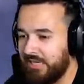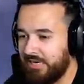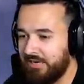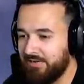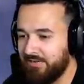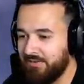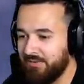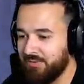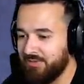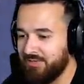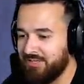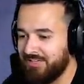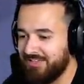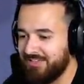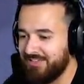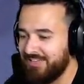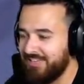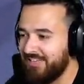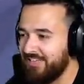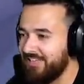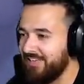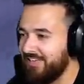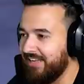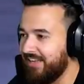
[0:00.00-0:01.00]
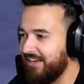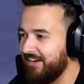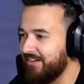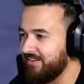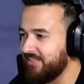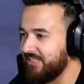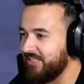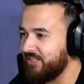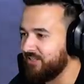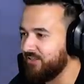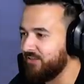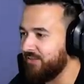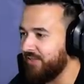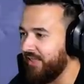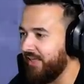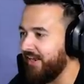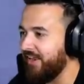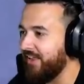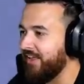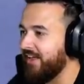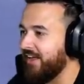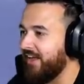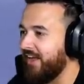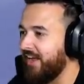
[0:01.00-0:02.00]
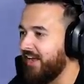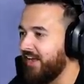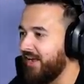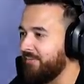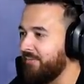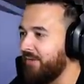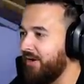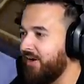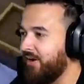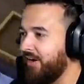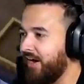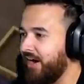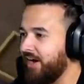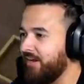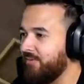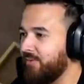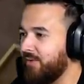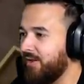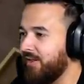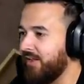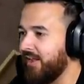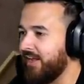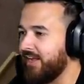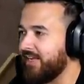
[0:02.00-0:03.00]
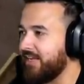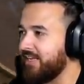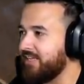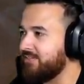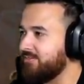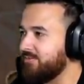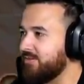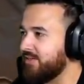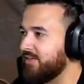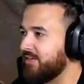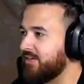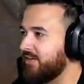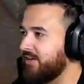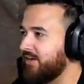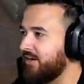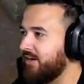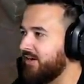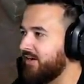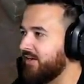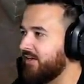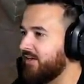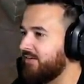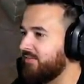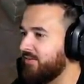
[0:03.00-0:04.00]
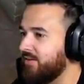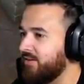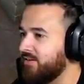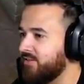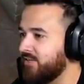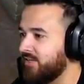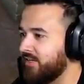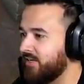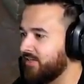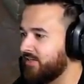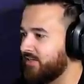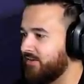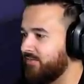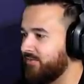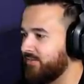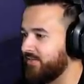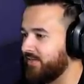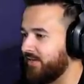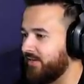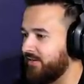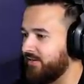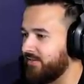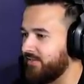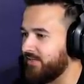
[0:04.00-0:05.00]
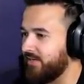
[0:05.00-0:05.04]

I don't know what... I don't know what to do with that. Um, all right, well, I guess we kind of, I really should get it going now.